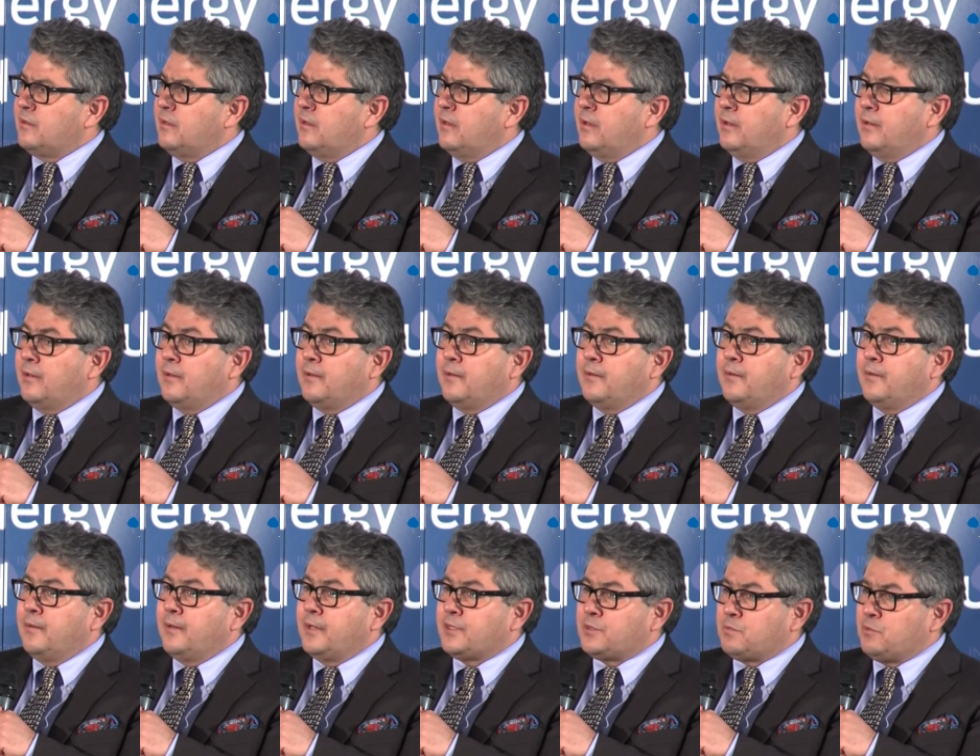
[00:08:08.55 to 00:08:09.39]

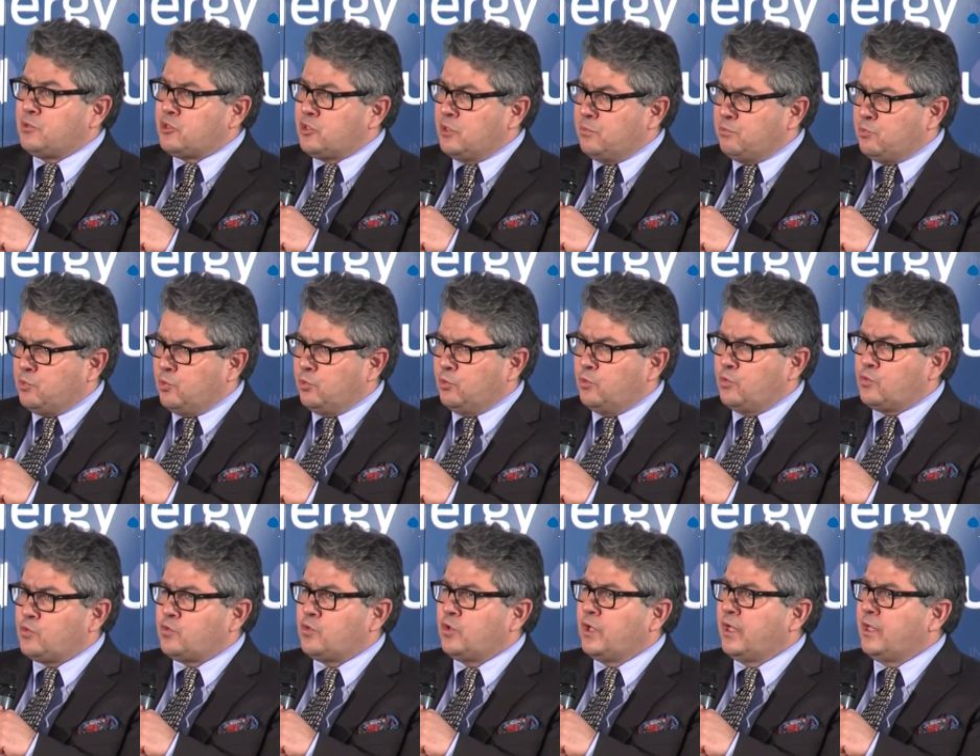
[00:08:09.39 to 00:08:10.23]
especially
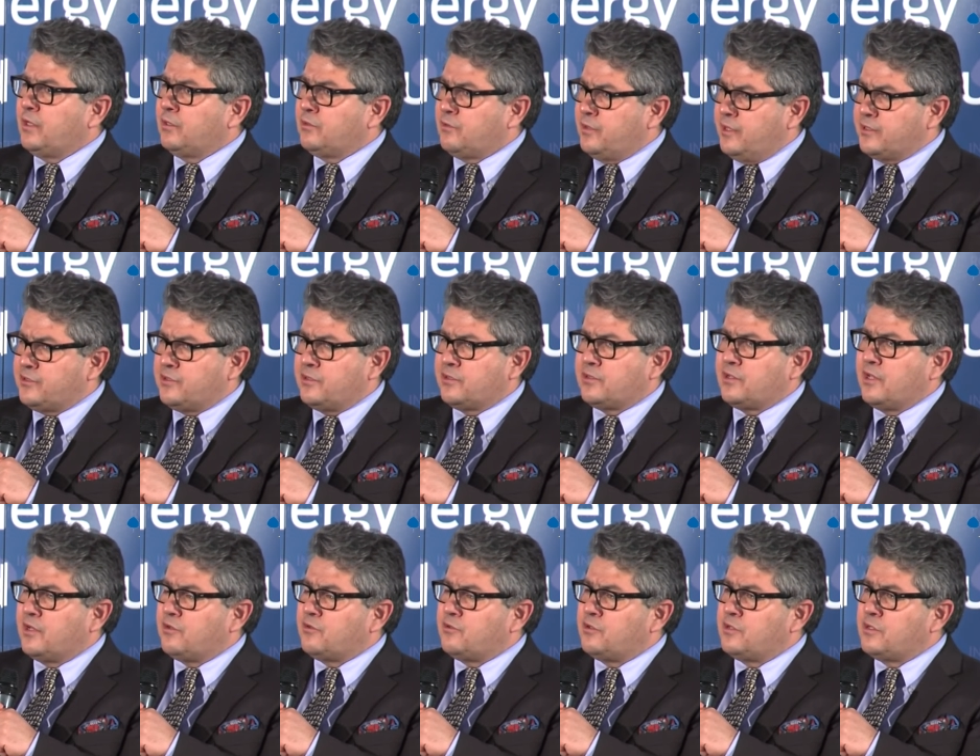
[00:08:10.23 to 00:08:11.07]
producing and transit
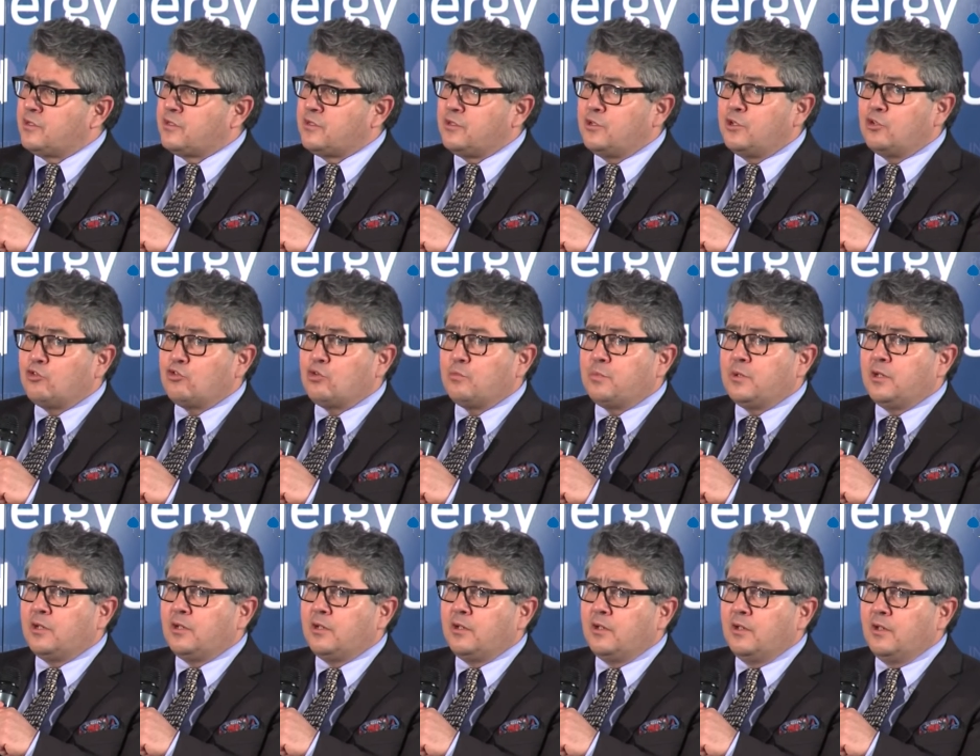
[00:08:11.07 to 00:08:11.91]
countries, need to
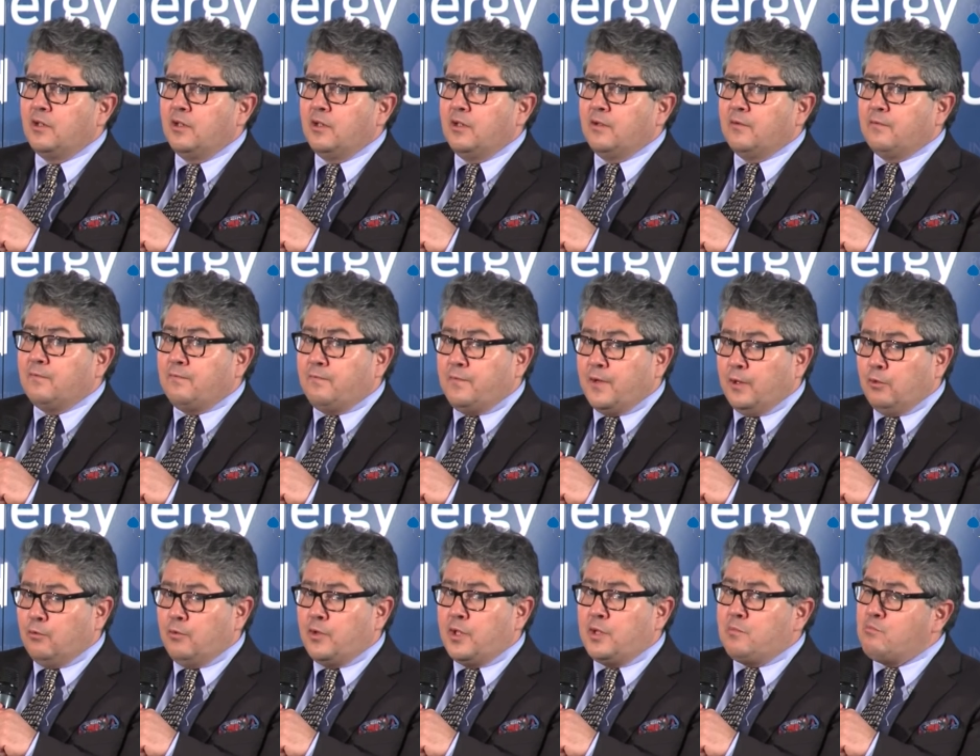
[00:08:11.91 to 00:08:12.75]
be
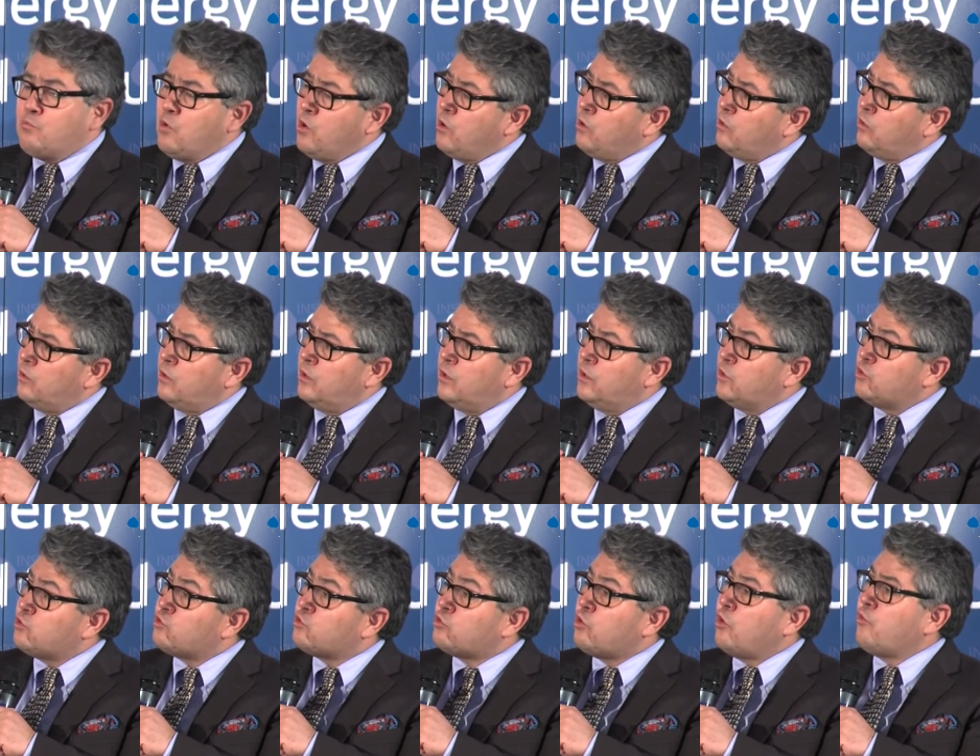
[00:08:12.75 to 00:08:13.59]
following more
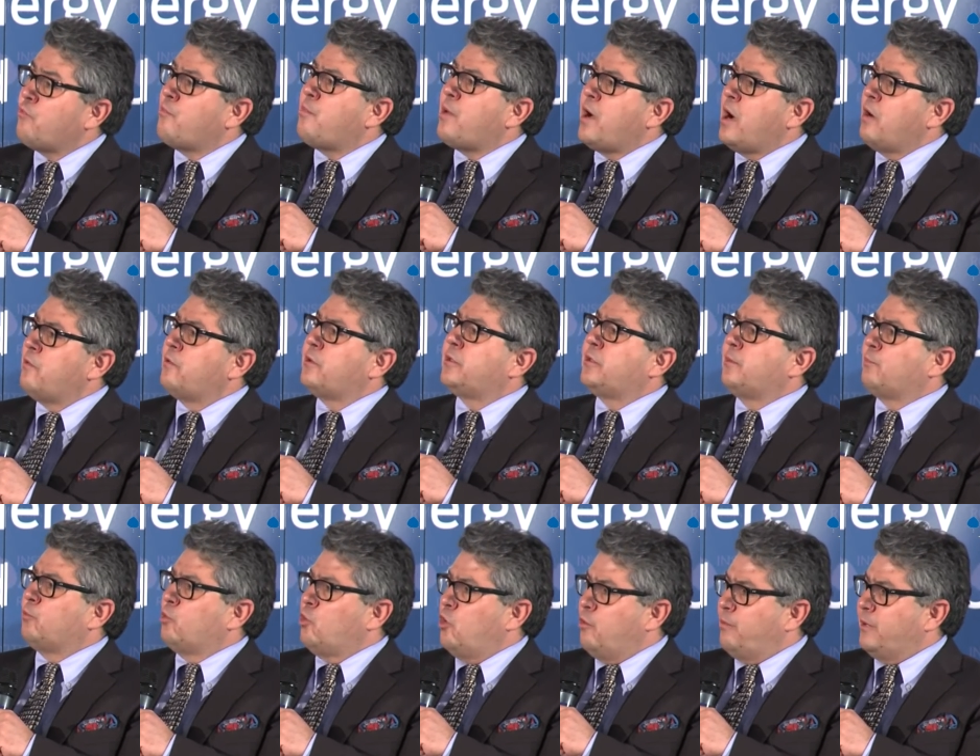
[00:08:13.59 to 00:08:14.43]
soft power
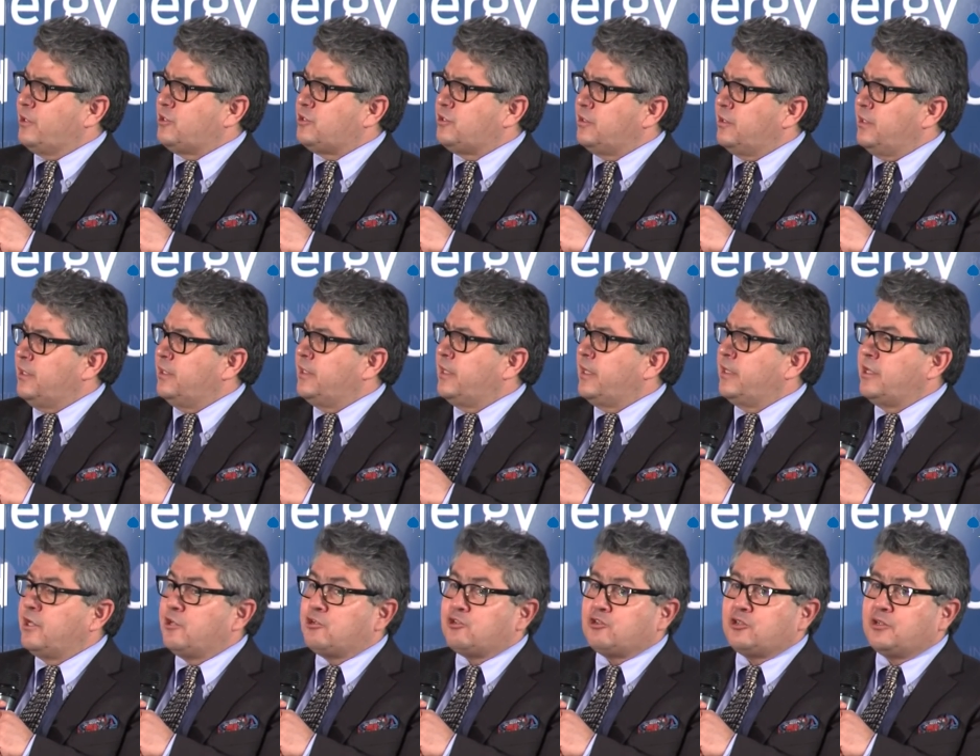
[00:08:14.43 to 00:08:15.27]
diplomacy in
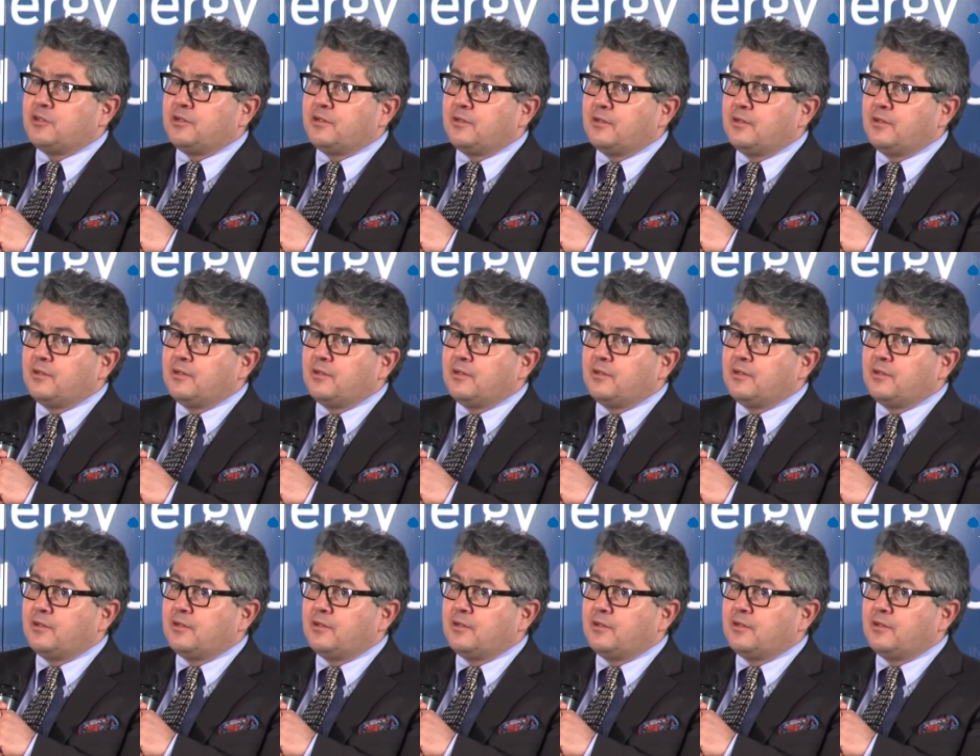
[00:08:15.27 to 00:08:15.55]
energy.